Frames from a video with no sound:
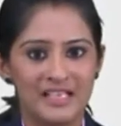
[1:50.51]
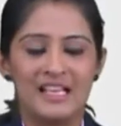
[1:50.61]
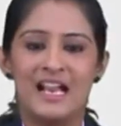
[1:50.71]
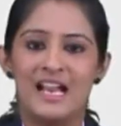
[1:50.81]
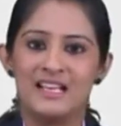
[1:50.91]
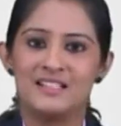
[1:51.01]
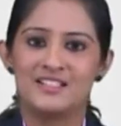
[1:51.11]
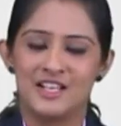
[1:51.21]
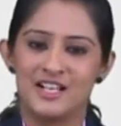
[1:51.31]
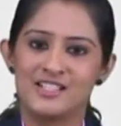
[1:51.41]
and
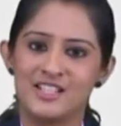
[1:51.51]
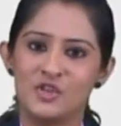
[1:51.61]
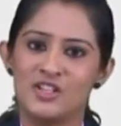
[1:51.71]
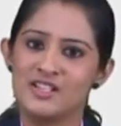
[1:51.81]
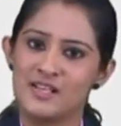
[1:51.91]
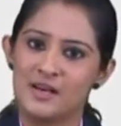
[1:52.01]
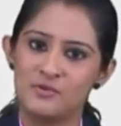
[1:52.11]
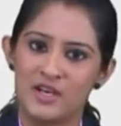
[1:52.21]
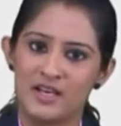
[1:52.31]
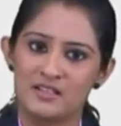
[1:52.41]
a singular
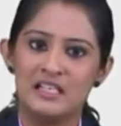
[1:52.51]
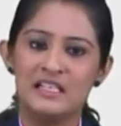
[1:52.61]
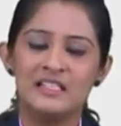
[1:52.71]
subject